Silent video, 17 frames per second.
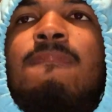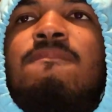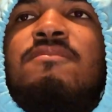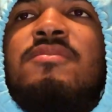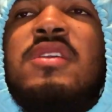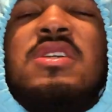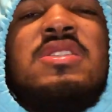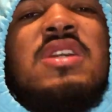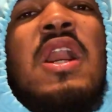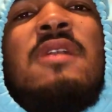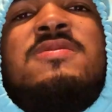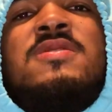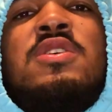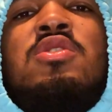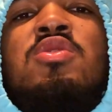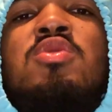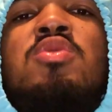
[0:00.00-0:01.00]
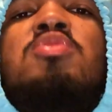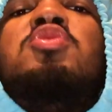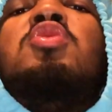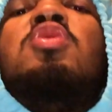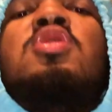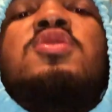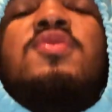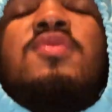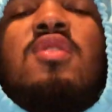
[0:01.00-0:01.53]
this officer knew
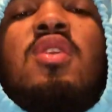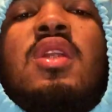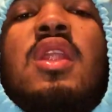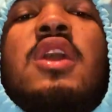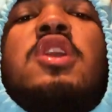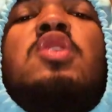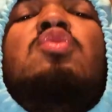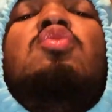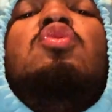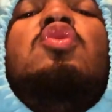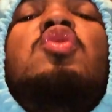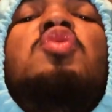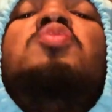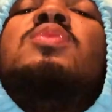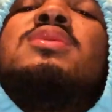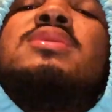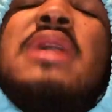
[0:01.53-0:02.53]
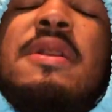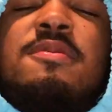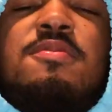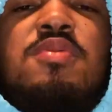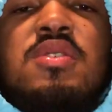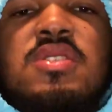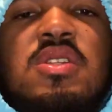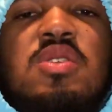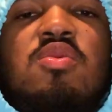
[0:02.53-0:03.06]
George Floyd. Like, you knew what type of
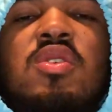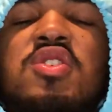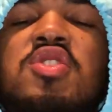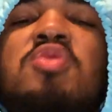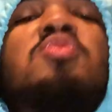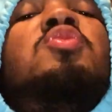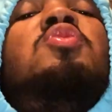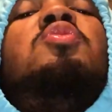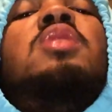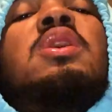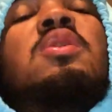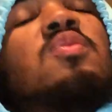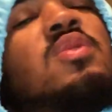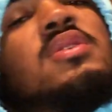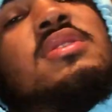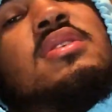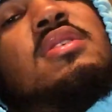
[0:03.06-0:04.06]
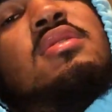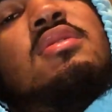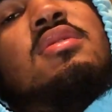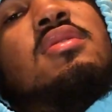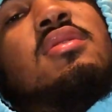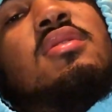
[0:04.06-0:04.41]
person he was. You knew he wasn't